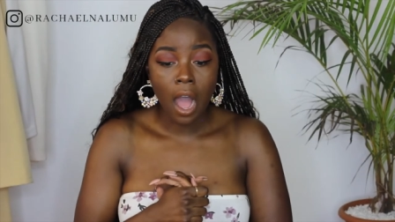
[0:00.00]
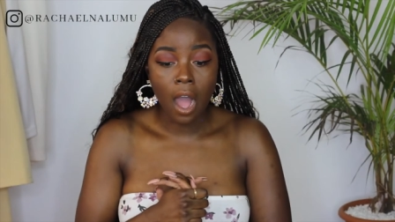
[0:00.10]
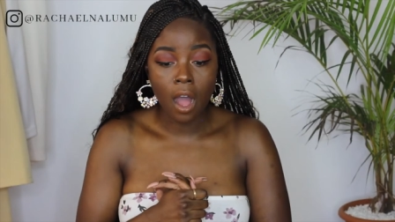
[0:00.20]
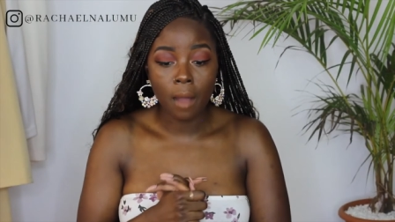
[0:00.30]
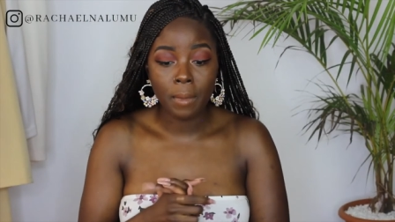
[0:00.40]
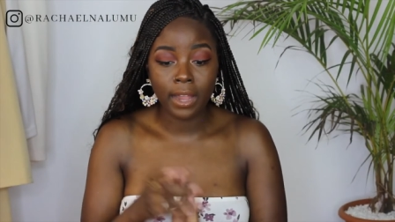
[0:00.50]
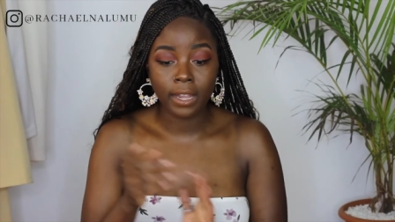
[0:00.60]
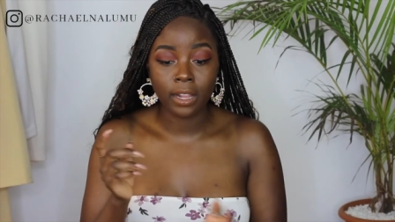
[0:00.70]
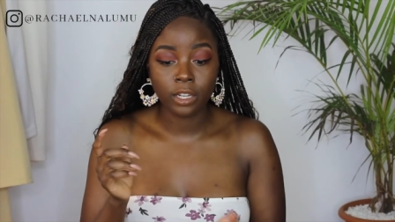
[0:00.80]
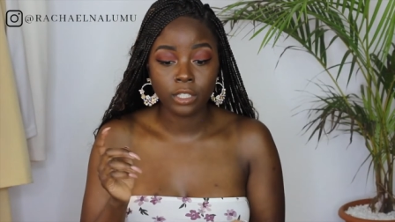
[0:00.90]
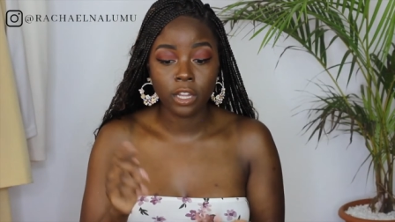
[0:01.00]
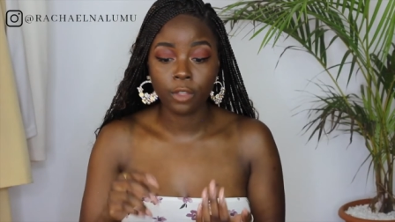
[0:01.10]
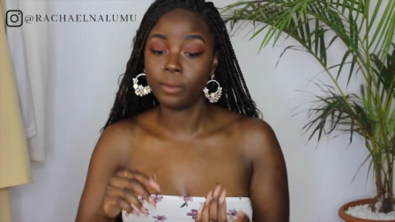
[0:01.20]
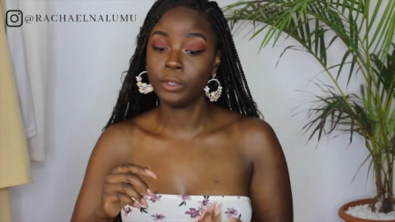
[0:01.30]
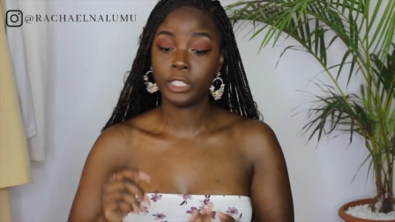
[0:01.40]
Um, and then there's
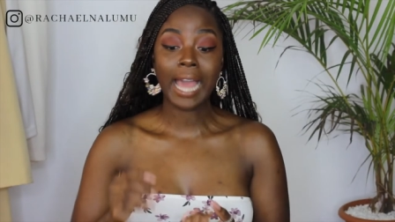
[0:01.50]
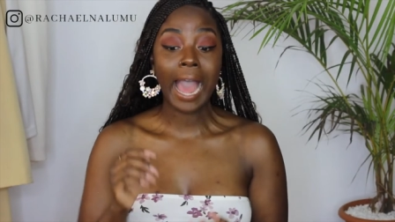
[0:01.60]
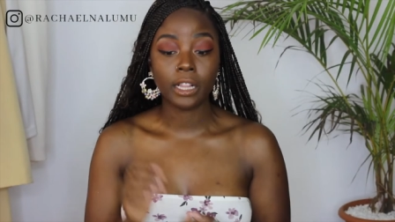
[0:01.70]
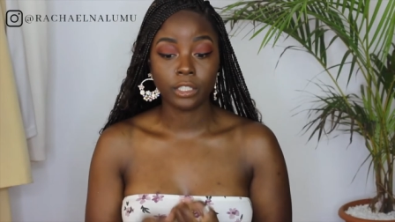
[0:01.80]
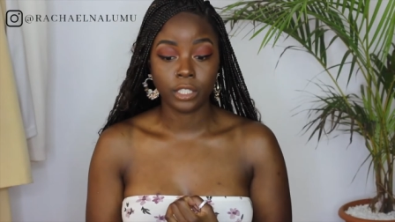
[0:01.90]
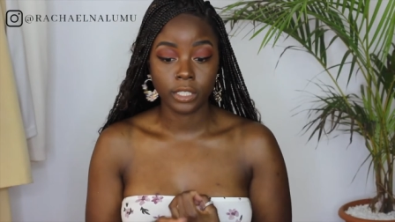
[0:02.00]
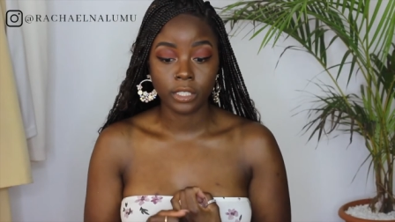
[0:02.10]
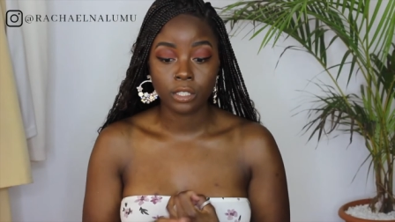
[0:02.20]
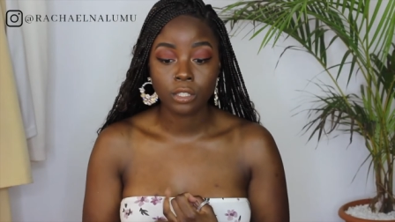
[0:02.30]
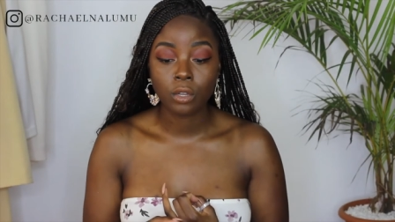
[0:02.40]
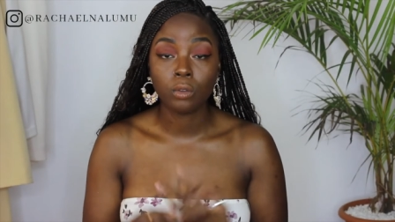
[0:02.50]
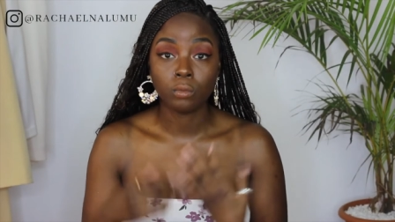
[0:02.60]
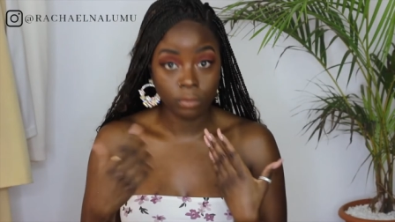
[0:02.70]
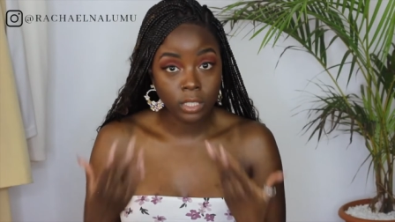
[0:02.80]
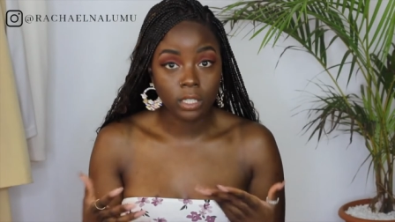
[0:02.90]
another one with allergies,
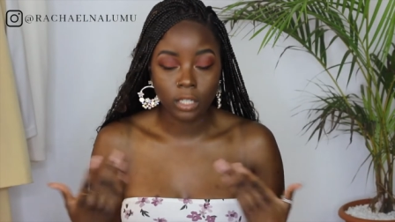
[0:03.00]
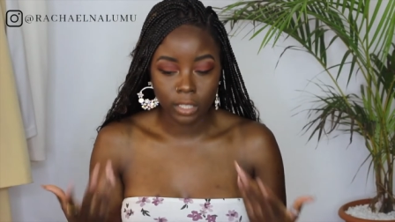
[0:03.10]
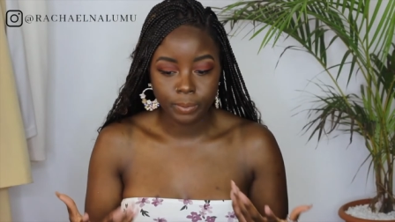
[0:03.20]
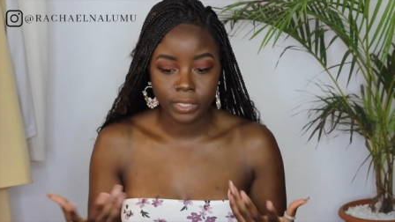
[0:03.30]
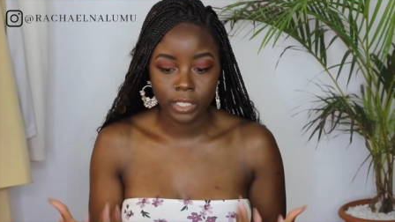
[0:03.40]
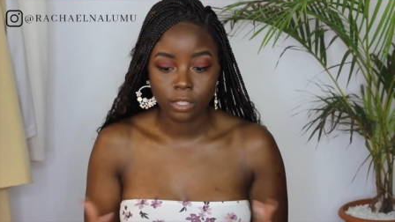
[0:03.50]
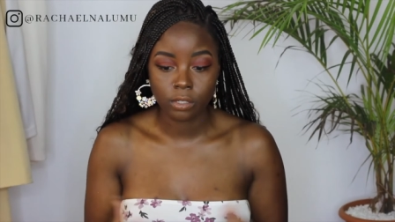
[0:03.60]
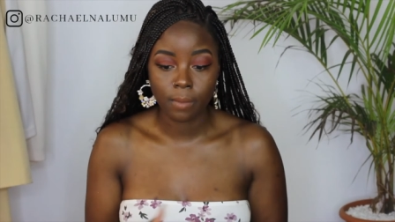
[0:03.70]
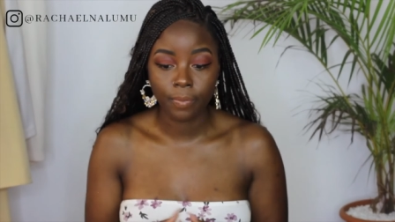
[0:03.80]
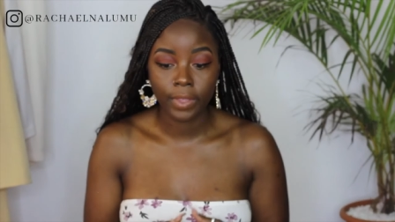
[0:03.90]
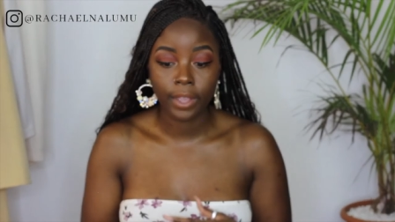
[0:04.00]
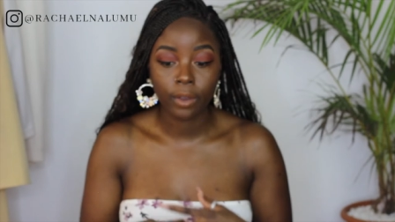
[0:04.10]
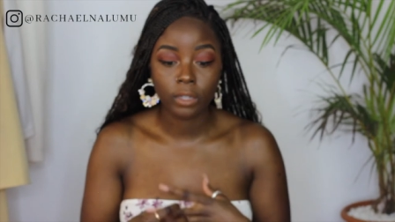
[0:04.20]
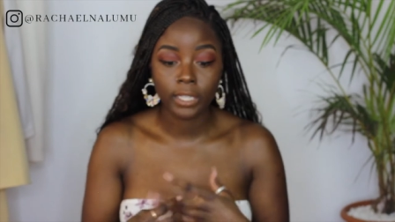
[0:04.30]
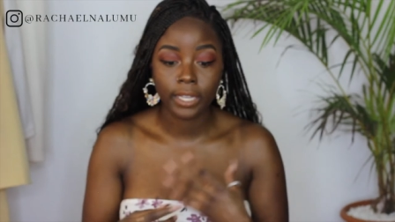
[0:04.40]
so still lipsticks or
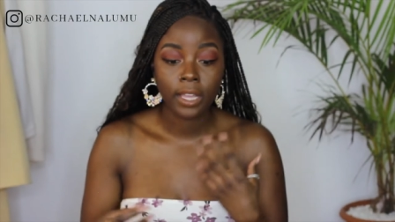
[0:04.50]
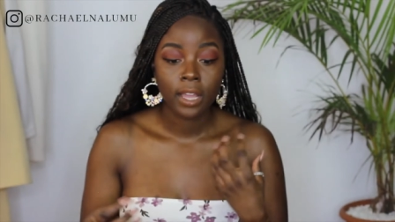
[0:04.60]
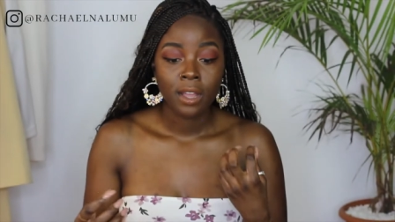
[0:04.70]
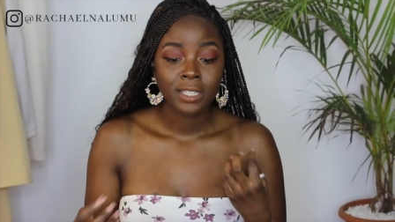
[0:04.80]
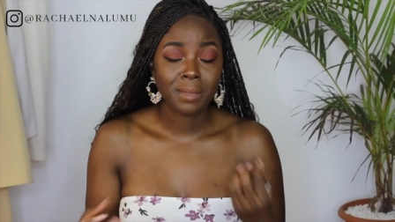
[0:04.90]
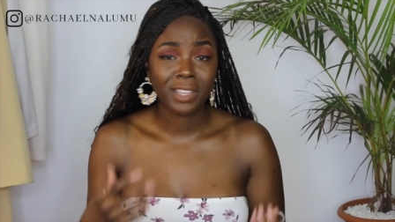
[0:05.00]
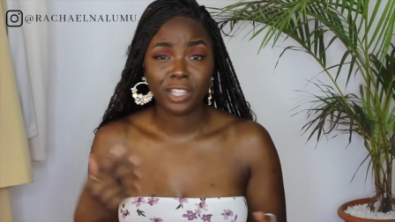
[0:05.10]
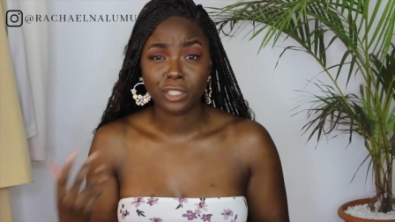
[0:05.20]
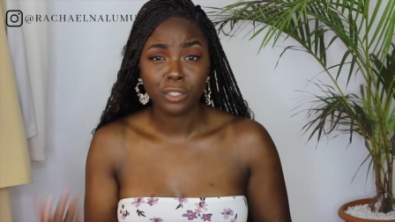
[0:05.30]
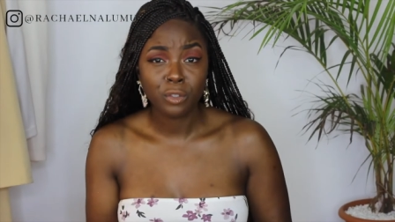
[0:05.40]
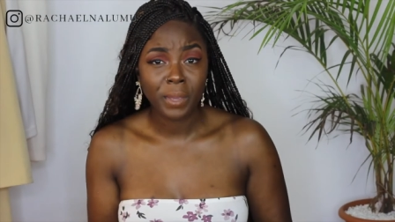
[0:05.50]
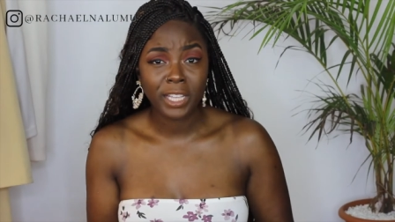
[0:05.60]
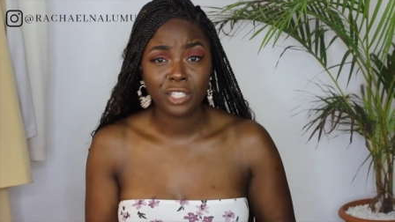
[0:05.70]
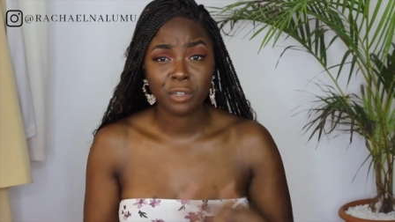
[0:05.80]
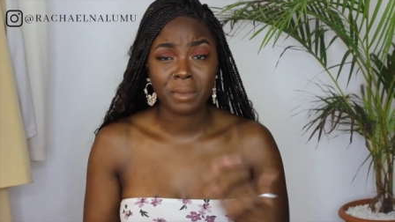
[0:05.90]
something, or like something in your
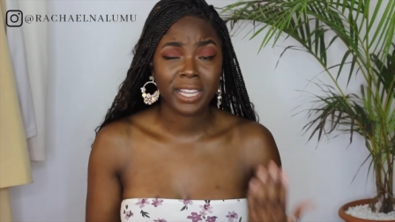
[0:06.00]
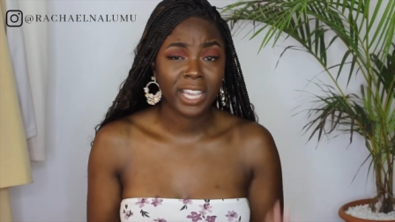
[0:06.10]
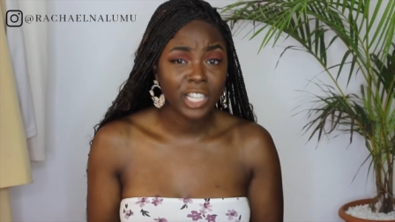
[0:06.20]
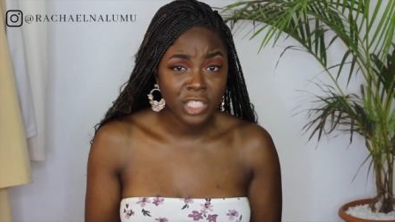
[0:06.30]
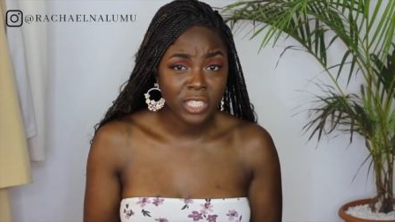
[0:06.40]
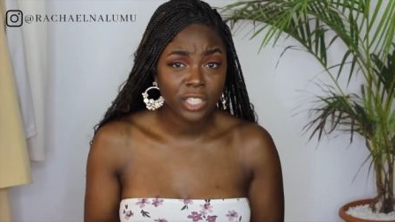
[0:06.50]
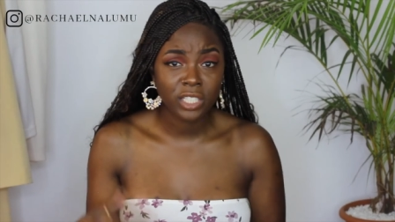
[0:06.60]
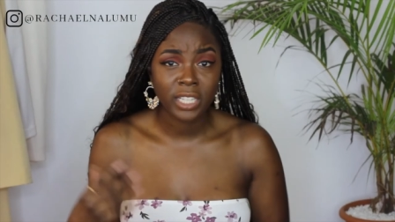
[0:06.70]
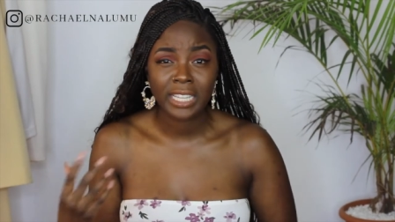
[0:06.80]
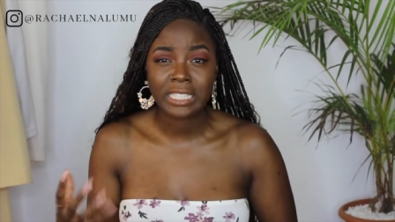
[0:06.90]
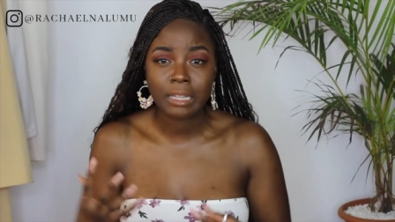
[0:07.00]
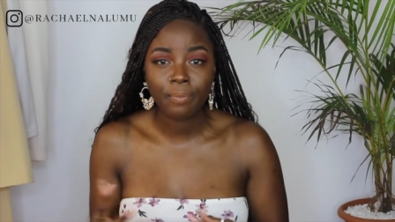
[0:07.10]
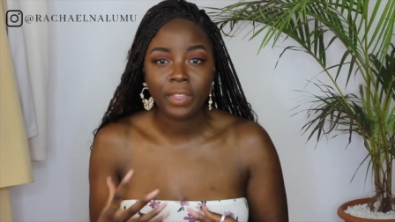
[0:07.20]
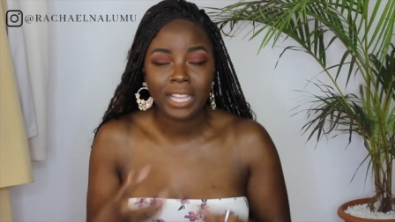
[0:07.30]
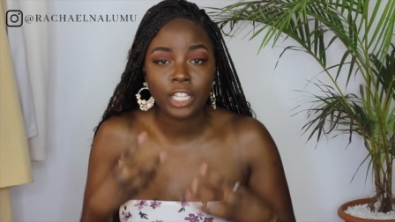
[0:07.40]
toothpaste or your medication that you're taking,
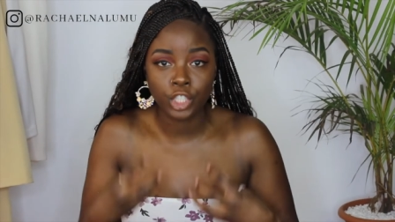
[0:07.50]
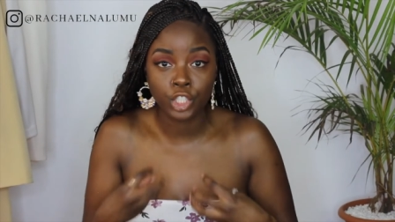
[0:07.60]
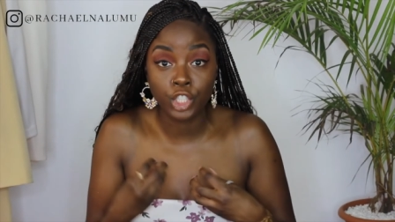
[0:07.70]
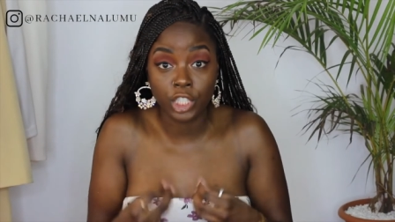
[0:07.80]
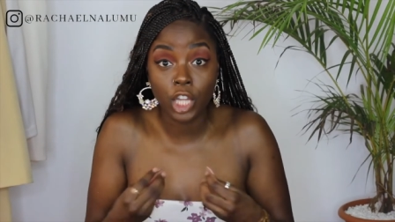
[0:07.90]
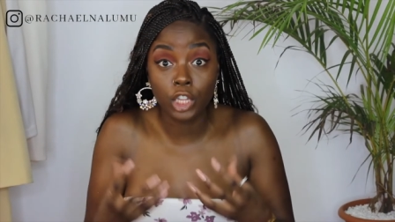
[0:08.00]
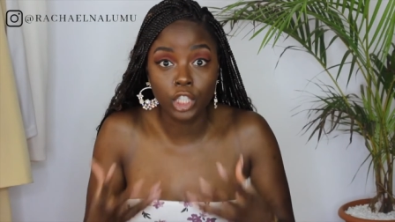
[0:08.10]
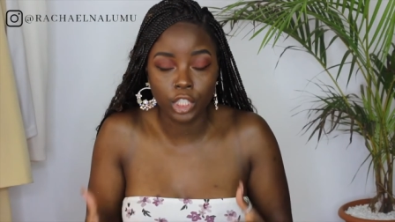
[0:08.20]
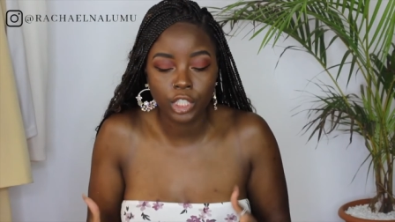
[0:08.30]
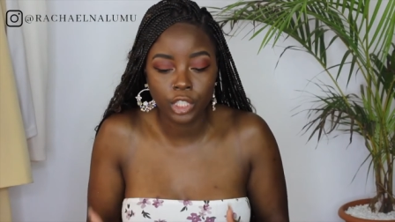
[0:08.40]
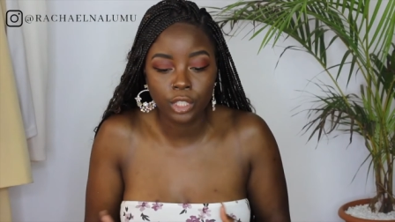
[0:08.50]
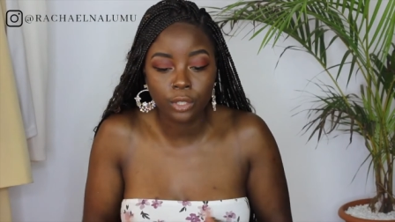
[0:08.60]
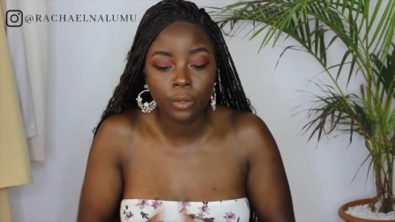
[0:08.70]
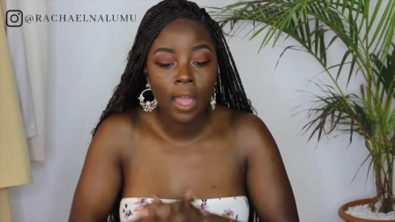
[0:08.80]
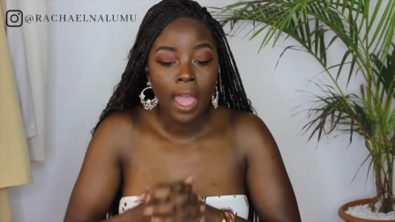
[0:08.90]
something that you're just allergic to.